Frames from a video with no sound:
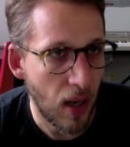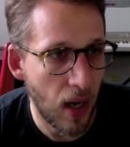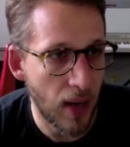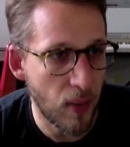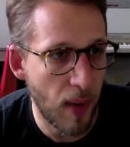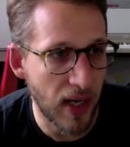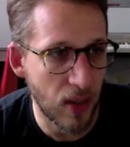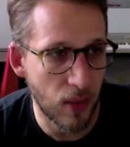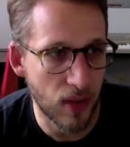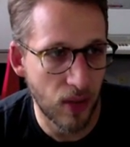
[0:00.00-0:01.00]
You might
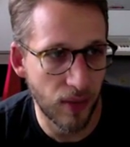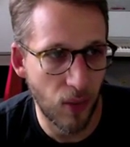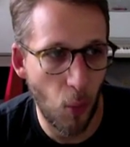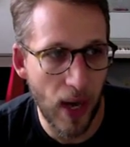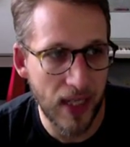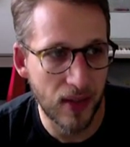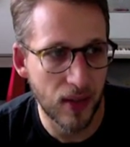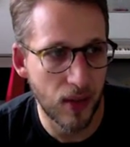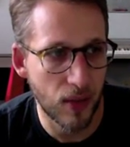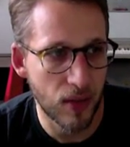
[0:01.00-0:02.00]
know this, called The Wait.
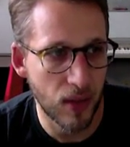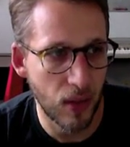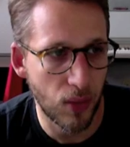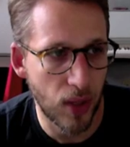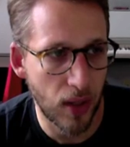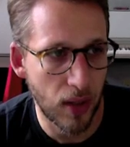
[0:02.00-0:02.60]
Here's the little chunk.